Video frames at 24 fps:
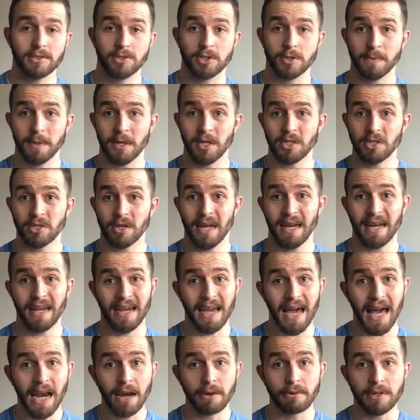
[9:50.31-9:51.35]
just because you're in a
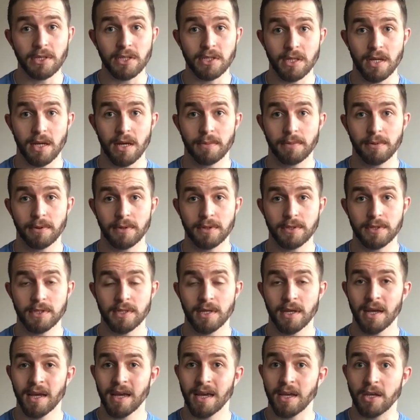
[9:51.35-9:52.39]
calorie
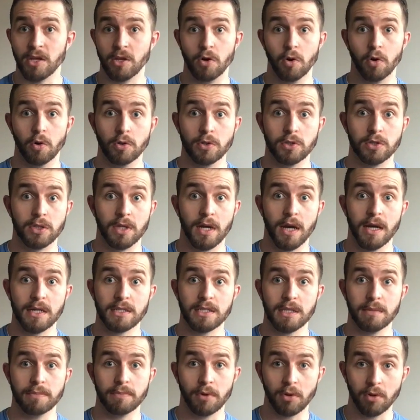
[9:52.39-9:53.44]
surplus, you're
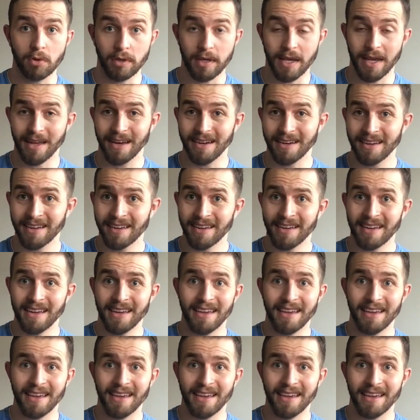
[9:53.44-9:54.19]
dirty bulking,